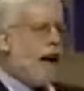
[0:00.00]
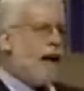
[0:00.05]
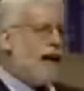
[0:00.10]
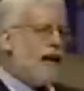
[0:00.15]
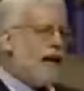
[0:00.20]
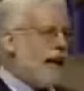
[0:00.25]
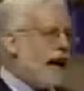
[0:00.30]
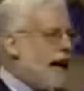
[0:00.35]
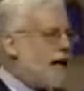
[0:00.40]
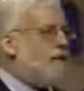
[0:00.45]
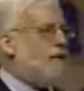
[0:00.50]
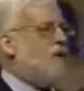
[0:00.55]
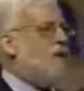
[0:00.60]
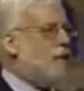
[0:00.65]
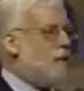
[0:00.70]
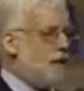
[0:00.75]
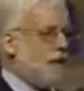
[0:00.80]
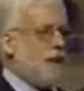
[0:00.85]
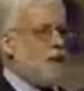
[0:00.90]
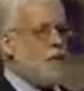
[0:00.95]
wanted to have
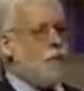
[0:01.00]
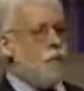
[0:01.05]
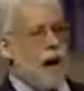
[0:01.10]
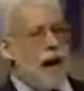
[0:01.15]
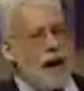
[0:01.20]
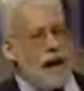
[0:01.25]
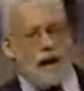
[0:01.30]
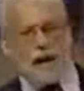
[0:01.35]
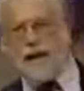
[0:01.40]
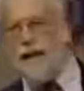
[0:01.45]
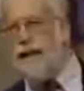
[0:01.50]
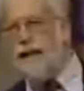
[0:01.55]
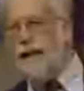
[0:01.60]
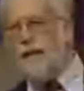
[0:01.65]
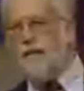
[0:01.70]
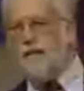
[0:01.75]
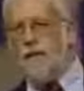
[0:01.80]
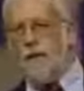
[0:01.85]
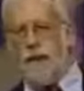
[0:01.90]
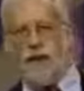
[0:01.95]
something radically
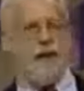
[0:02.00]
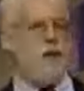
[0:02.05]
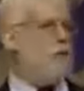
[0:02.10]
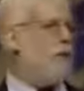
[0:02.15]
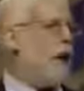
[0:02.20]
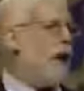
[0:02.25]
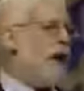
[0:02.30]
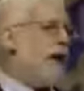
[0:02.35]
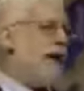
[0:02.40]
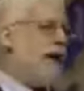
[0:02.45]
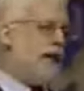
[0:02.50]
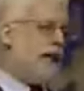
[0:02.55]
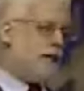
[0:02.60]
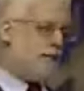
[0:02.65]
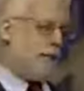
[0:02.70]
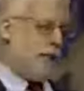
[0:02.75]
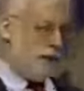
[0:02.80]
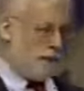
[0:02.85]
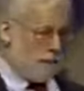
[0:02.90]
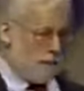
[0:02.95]
different. He wanted
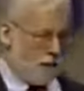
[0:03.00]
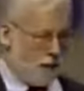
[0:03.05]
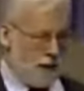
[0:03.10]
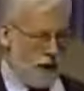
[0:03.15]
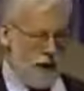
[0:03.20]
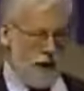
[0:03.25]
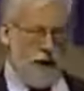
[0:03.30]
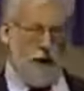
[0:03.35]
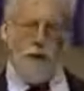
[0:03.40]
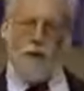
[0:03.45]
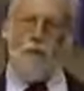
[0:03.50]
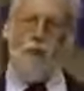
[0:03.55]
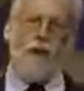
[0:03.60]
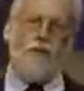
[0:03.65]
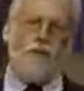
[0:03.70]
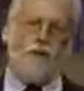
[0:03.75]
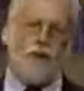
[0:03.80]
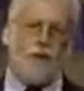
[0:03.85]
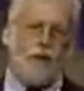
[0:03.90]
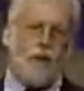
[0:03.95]
his people to
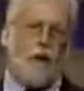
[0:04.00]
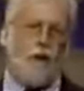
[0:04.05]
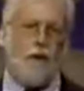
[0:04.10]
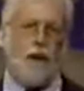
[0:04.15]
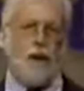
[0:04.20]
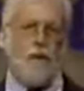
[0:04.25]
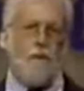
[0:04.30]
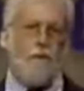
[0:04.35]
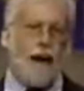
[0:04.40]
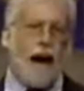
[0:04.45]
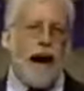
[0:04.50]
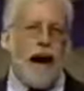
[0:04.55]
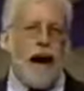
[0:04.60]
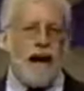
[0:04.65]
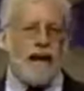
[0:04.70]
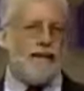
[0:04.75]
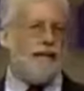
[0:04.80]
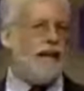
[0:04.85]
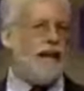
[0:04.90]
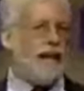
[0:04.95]
have to turn their
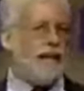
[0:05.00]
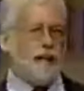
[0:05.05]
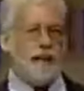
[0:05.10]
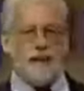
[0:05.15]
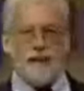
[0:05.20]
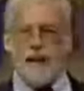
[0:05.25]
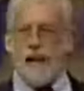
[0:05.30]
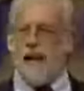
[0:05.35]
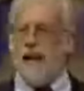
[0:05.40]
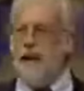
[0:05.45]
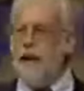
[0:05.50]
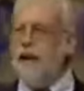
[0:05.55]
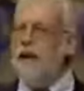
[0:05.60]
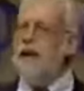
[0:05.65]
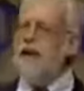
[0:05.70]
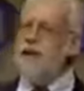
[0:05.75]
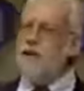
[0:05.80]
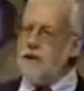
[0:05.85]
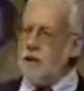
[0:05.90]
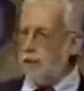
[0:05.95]
backs on the sun
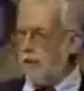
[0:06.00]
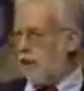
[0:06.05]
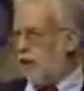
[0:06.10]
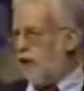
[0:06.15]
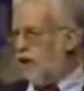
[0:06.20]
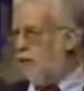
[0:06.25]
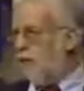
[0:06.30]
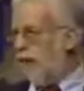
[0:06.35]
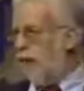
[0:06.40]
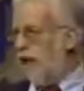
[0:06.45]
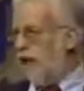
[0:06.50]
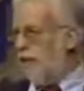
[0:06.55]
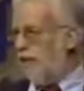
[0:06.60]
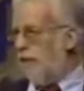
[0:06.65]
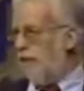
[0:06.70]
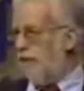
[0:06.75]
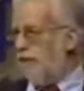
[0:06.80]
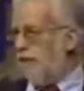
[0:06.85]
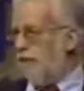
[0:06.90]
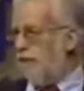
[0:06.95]
to worship
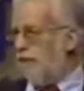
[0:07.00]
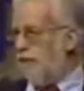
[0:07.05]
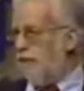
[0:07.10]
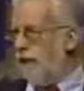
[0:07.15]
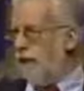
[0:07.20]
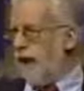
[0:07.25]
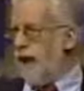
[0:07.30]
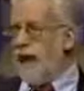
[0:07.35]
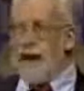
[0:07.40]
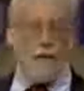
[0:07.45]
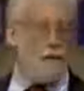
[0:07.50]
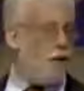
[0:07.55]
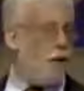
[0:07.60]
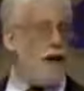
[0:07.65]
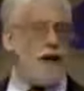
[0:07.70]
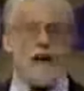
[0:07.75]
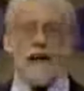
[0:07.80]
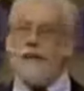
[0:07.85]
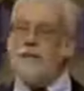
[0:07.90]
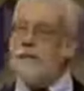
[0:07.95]
him. And
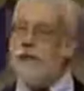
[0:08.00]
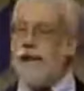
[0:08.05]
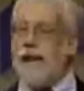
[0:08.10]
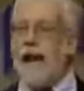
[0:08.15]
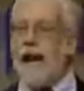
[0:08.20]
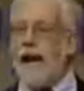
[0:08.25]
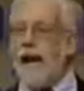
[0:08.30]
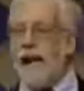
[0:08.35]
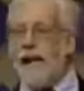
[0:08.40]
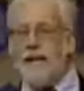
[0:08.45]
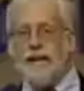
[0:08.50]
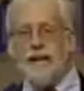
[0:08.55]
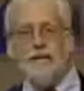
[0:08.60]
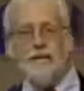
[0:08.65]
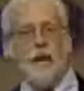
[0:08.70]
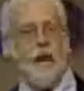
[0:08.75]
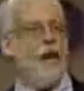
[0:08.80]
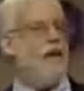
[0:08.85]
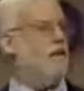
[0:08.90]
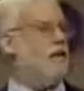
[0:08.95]
really that's what God asks
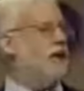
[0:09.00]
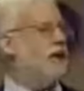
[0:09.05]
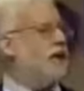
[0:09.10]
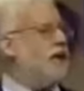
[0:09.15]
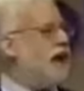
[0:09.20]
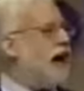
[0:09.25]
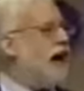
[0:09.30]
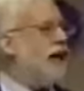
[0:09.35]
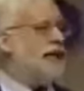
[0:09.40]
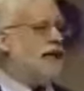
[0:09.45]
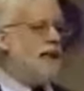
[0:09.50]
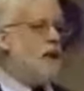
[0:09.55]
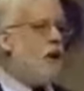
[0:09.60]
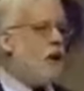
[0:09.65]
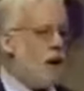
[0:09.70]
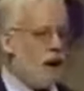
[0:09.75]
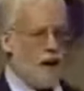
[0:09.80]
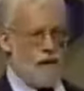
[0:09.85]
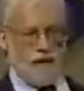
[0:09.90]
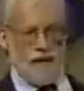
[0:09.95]
of all of us. He asks
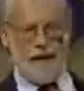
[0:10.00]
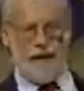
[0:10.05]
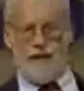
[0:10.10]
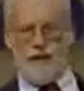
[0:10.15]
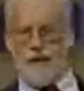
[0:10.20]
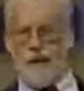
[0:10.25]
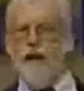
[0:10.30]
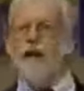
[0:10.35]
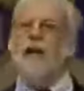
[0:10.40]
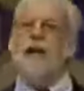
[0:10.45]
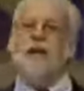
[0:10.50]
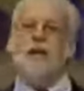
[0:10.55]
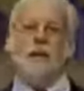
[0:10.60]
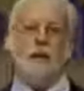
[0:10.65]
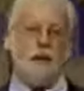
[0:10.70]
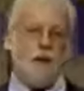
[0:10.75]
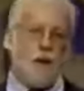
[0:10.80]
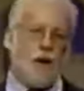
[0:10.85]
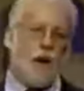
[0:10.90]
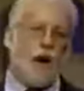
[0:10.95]
all of us
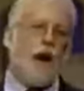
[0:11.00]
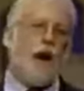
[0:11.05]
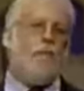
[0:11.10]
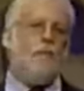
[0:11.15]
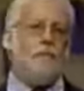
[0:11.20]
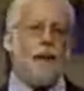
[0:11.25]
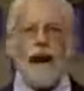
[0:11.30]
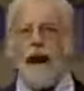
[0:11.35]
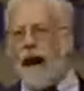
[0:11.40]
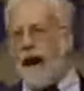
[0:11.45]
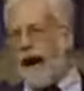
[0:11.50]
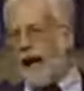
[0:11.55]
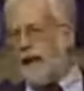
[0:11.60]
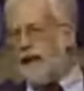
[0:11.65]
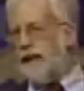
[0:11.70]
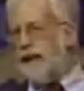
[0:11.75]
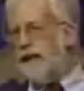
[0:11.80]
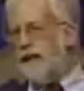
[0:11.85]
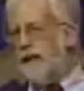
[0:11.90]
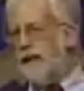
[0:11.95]
to turn our
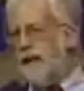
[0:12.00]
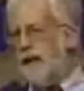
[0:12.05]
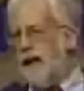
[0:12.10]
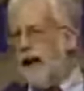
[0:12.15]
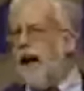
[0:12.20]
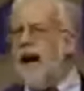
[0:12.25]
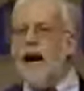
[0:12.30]
backs